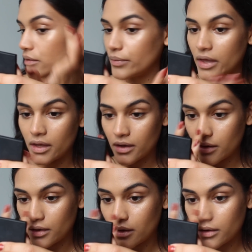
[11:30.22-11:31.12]
But
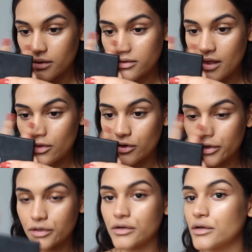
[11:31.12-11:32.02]
doesn't that
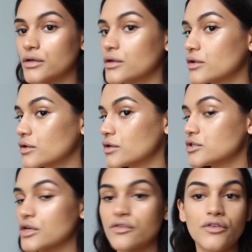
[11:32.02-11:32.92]
look
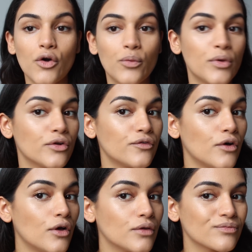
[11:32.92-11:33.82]
just so
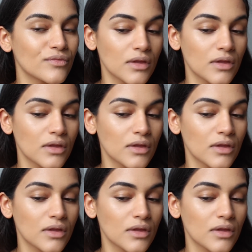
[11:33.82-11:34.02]
beautiful?